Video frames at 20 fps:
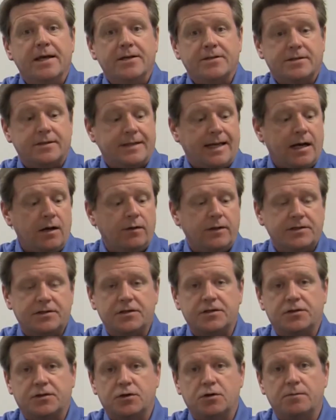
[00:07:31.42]
So now let's
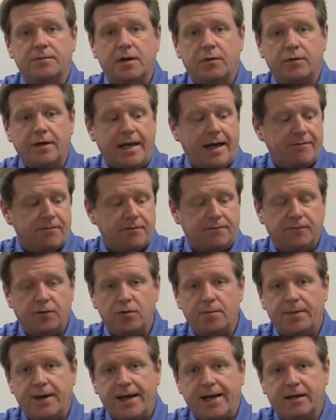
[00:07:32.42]
assume that we have a
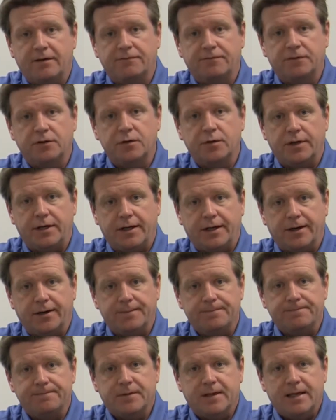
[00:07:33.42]
full bag of fluid
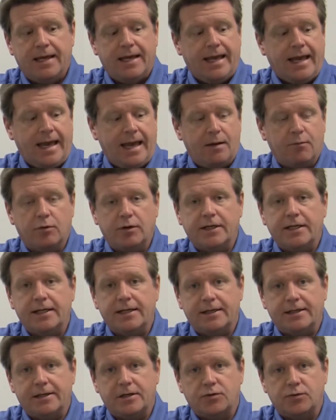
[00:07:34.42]
here and we're
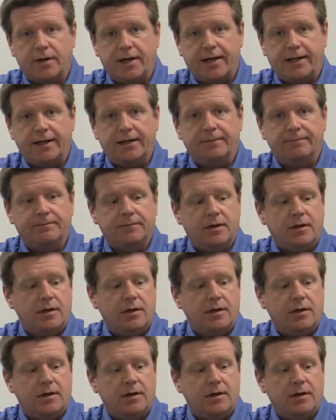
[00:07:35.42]
needing to drain it.